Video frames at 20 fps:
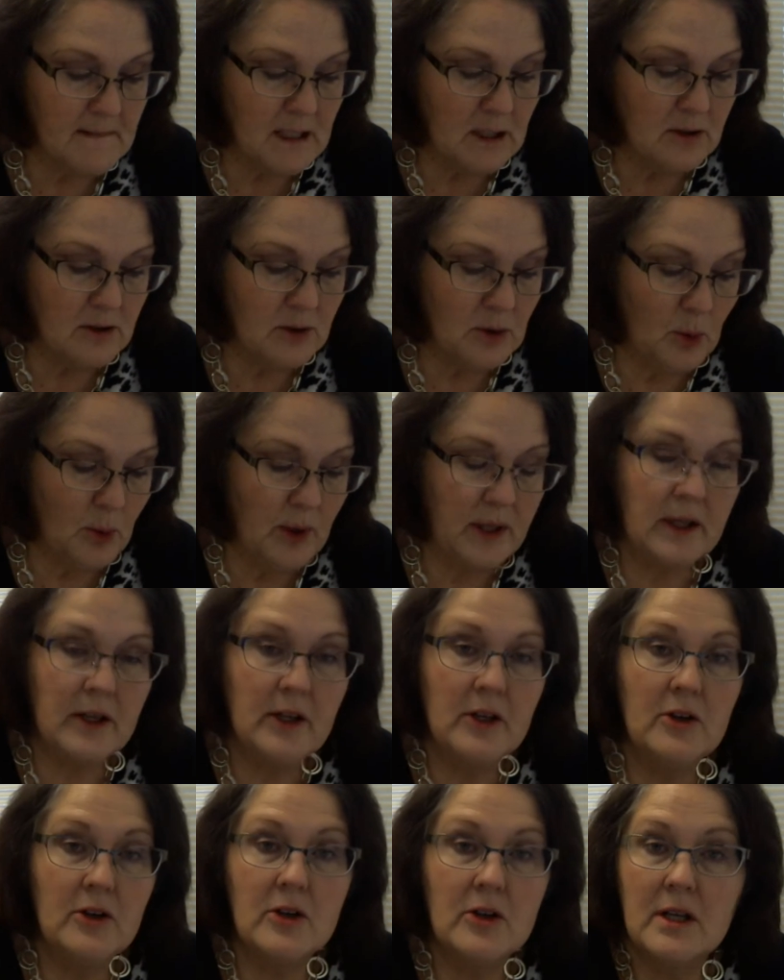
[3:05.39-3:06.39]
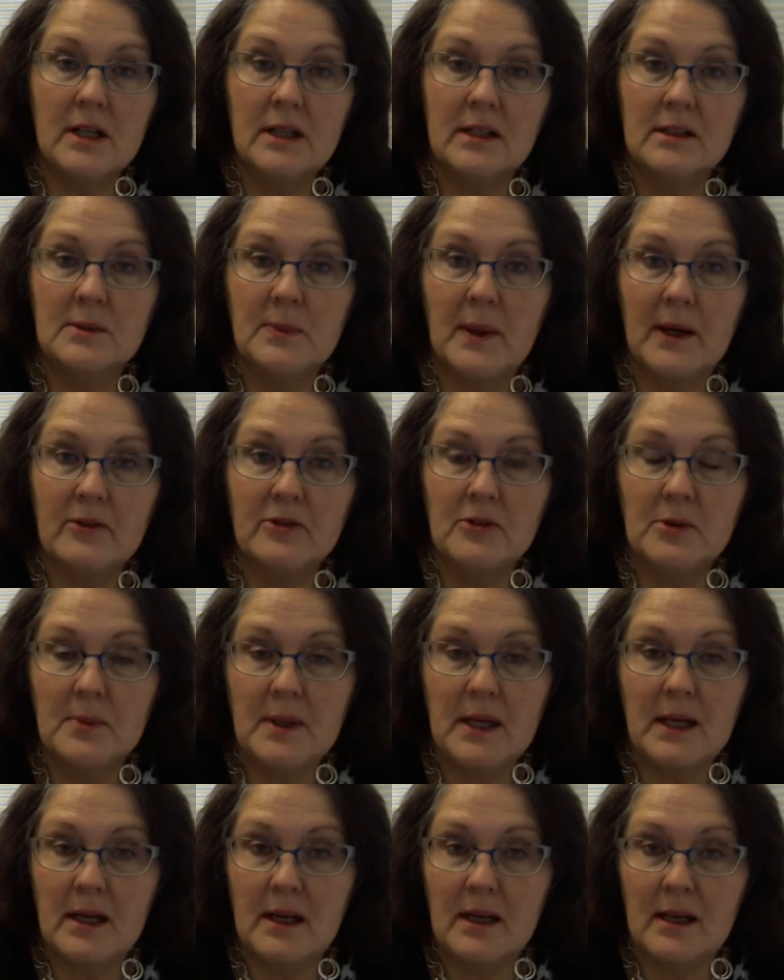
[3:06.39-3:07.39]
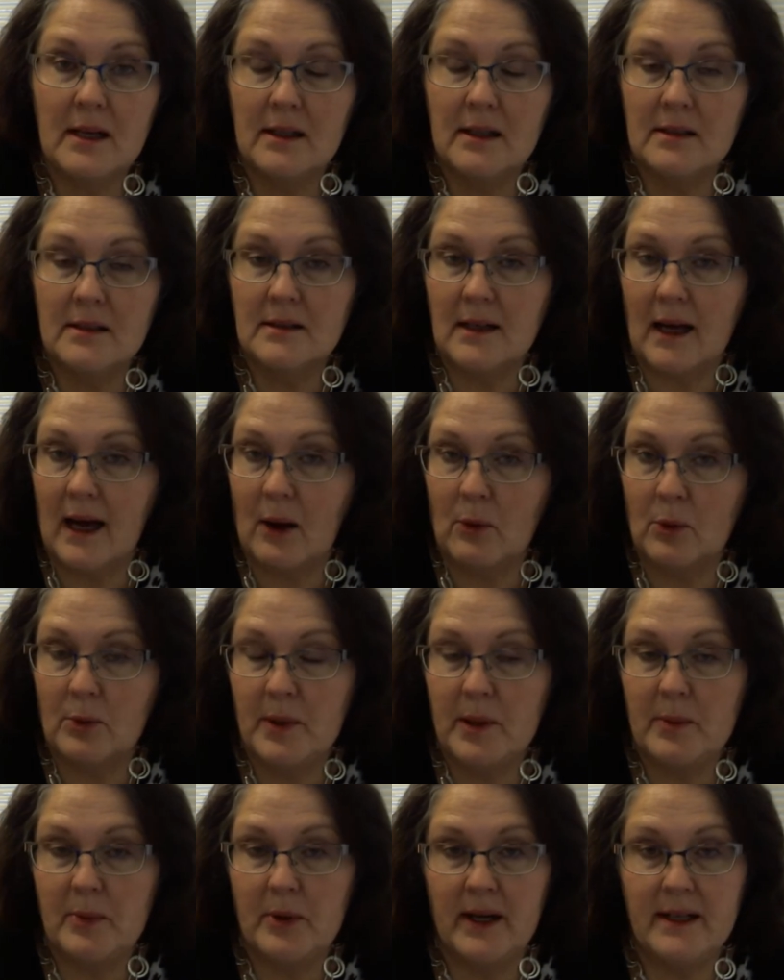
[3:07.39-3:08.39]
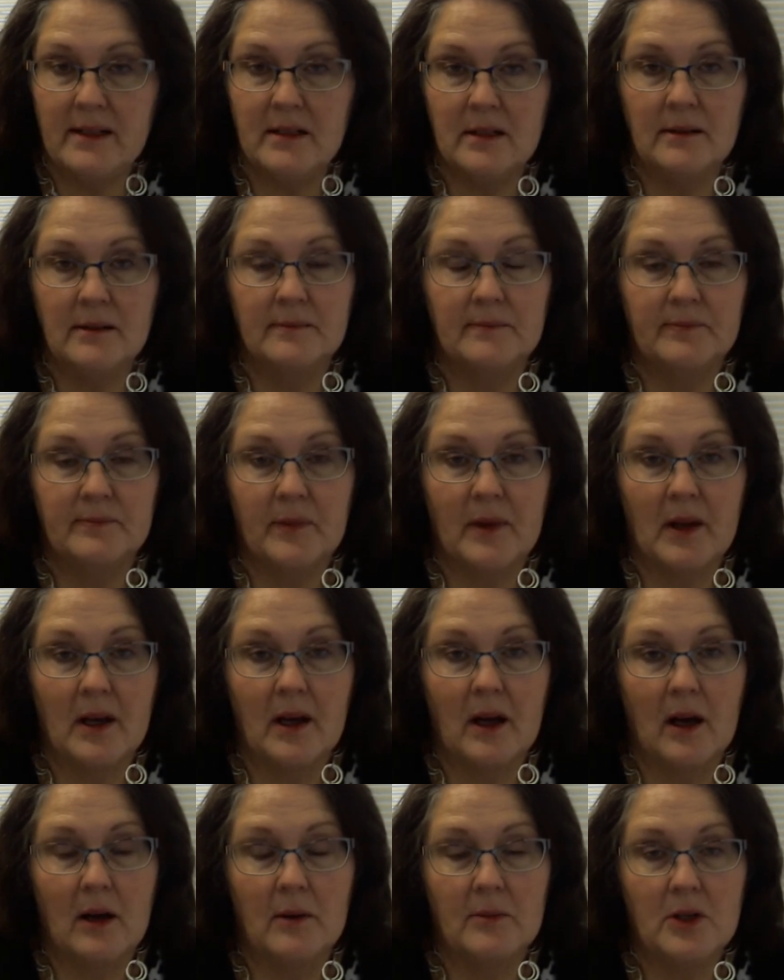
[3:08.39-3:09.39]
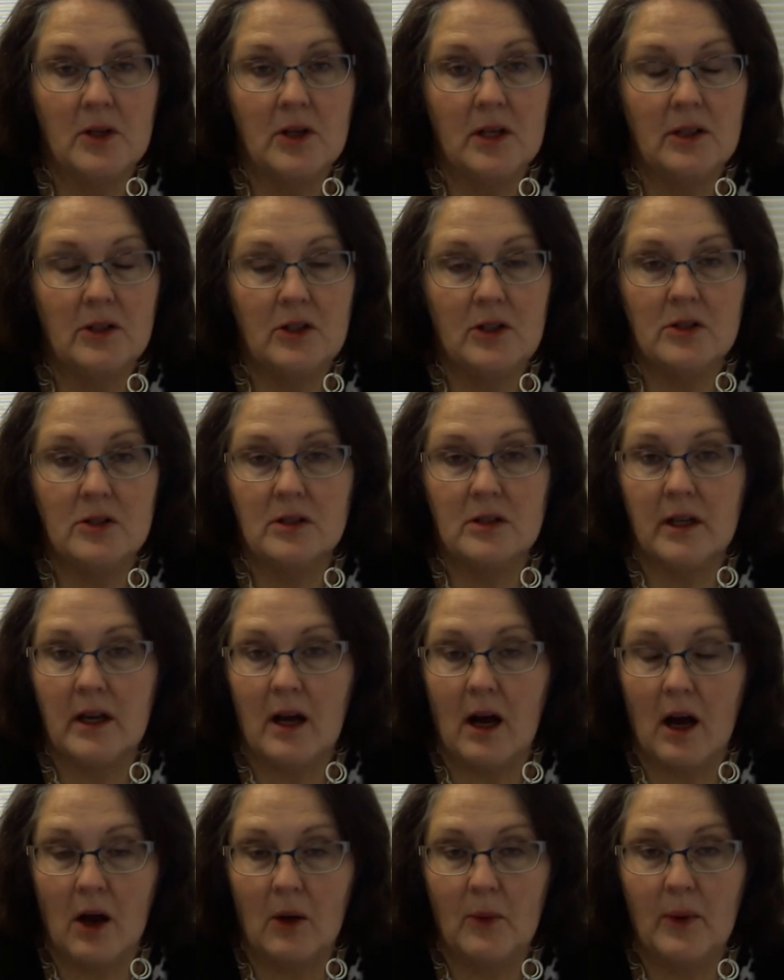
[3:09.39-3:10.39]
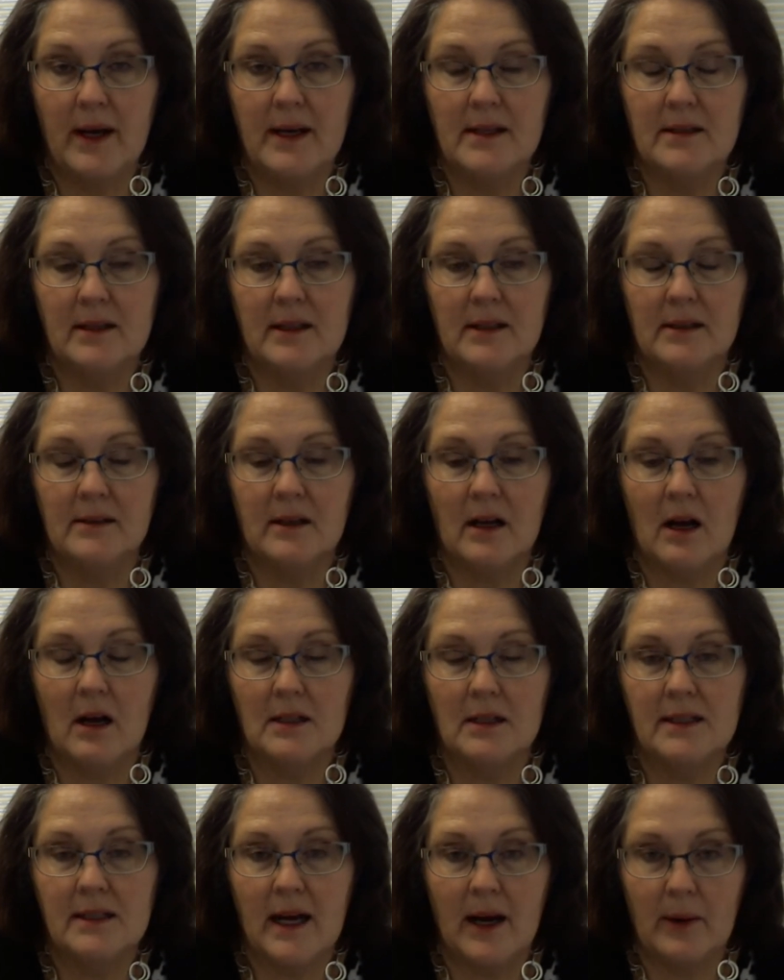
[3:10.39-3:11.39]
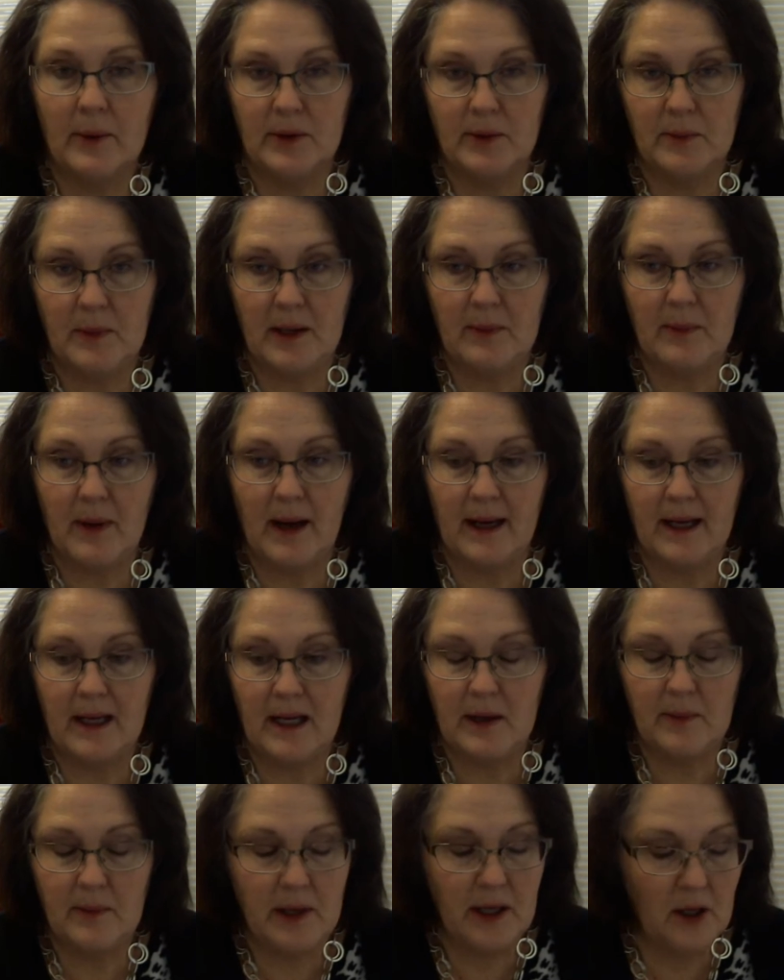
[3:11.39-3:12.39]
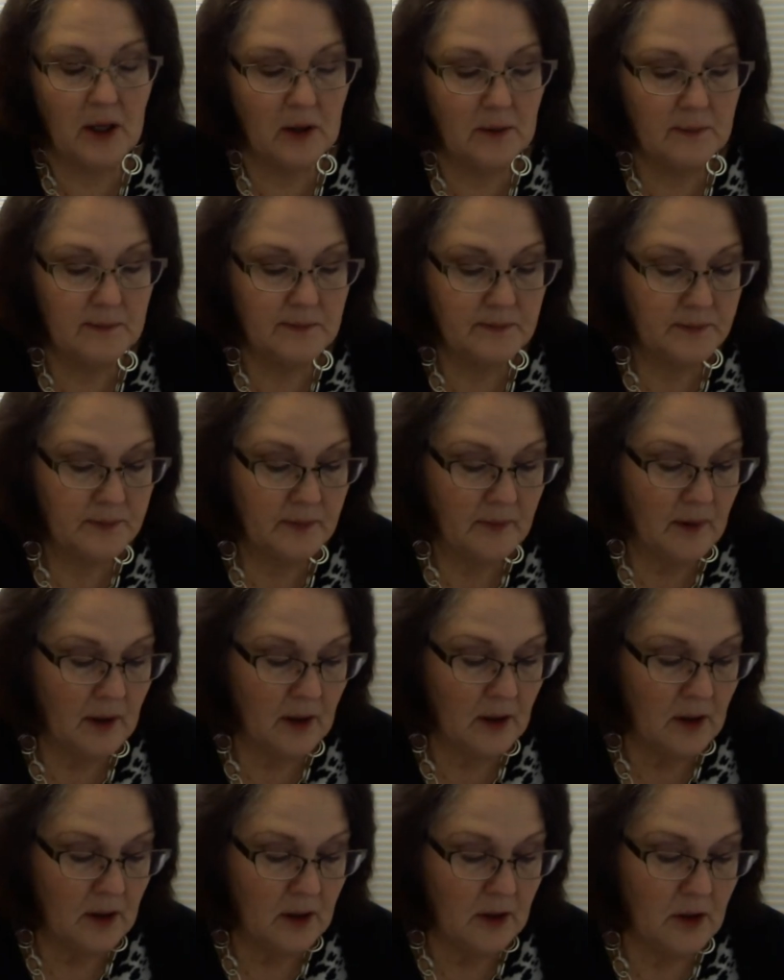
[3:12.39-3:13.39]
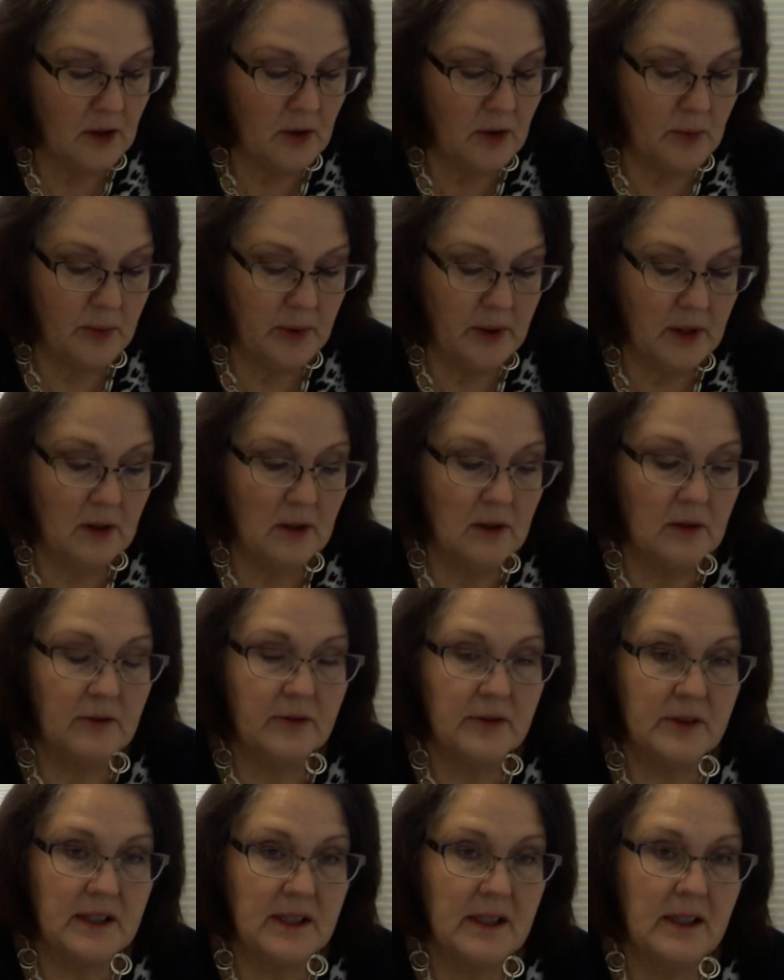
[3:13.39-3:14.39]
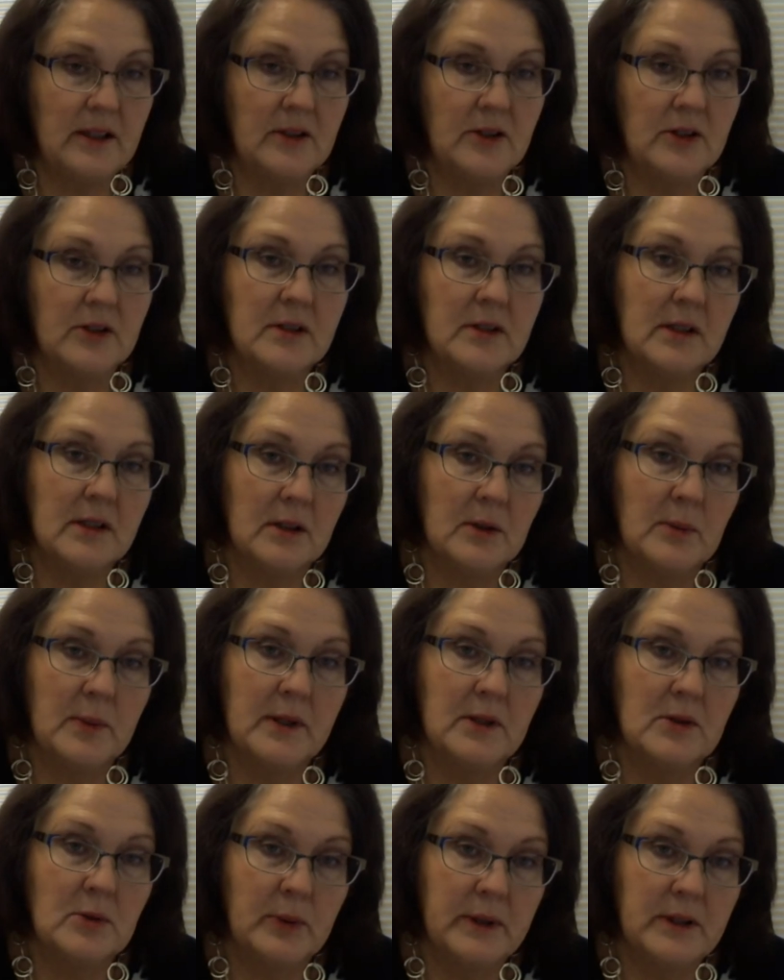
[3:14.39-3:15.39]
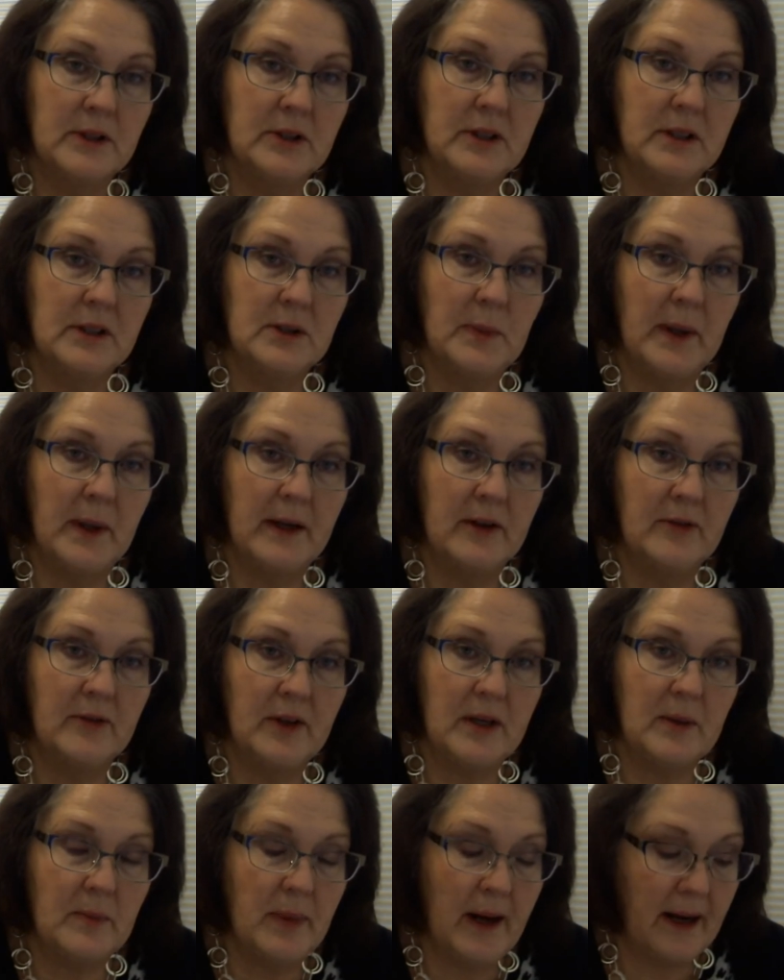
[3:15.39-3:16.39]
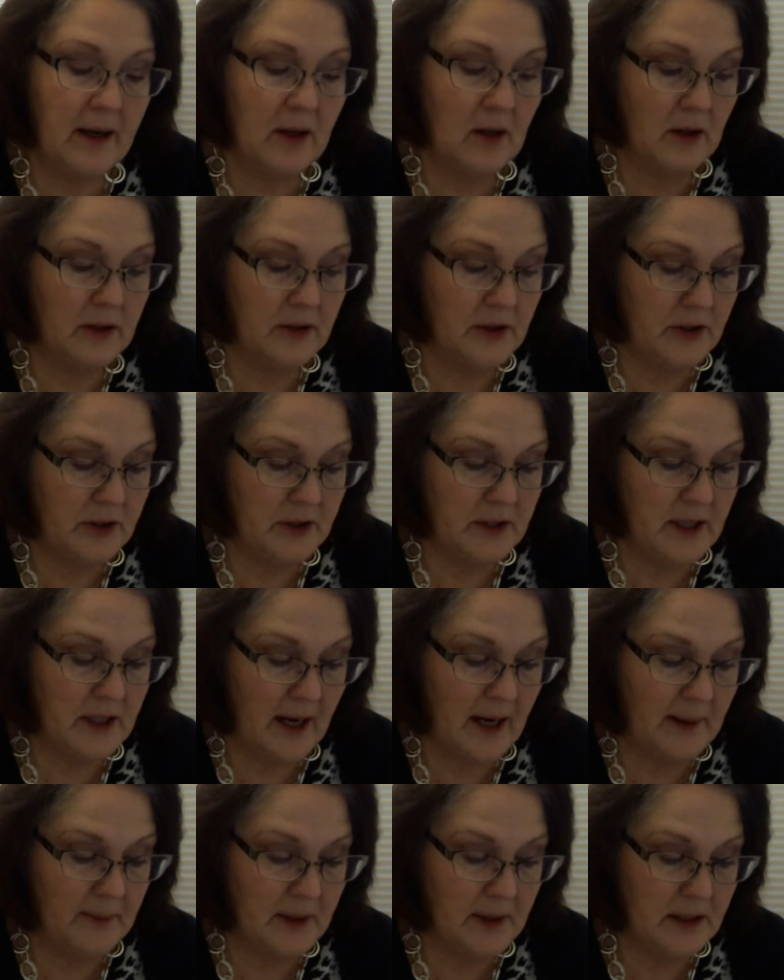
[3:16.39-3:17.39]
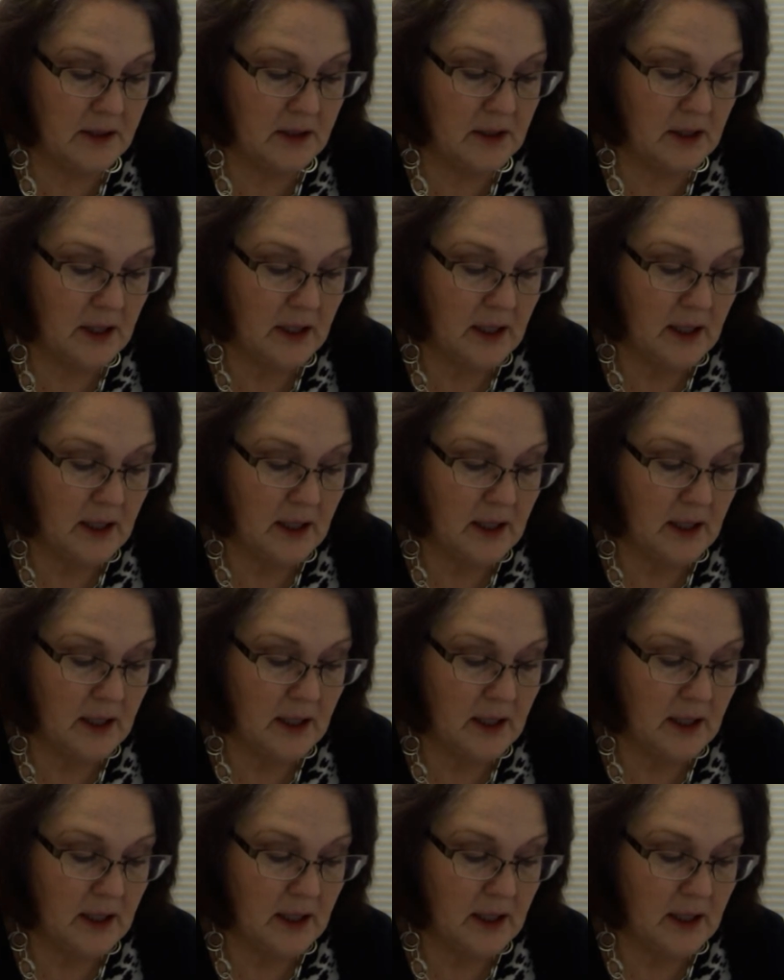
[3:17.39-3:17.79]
So what you can expect from me is I will be present. You can usually always get in contact with me by email. You will see in your syllabus when to expect feedback on your assignments.